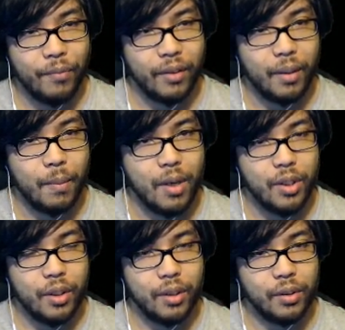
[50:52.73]
The
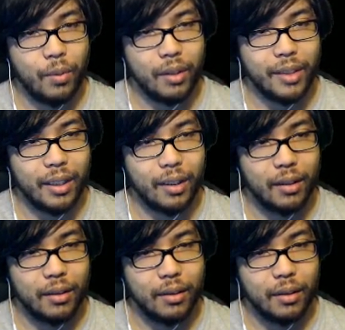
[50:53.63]
Muncher doesn't want that
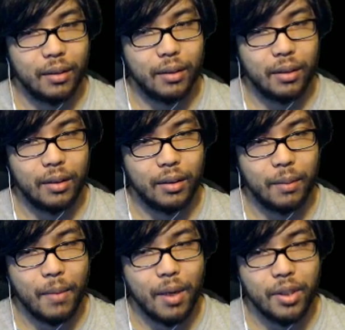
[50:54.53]
gun. The
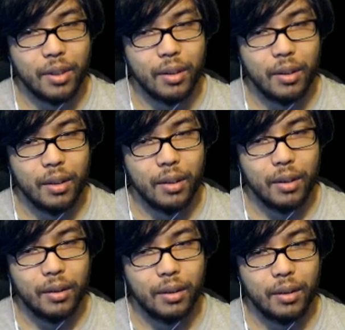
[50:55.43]
Muncher?
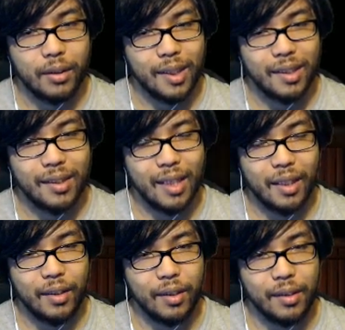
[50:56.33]
Is this...
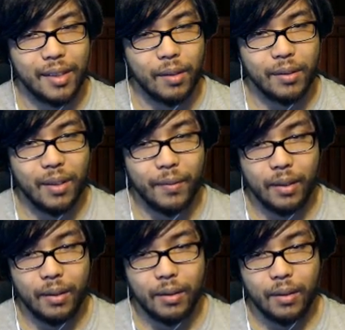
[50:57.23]
you sell stuff
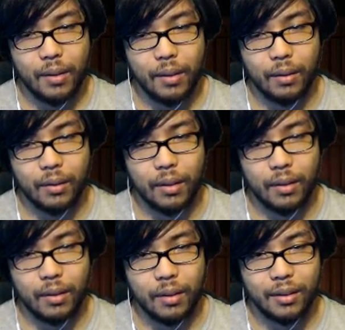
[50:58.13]
here? Hold on.
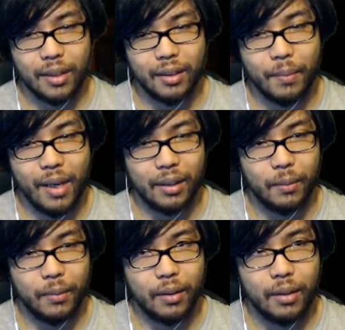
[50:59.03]
Let's get the
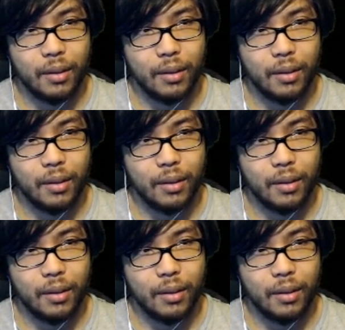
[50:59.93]
Magnum here.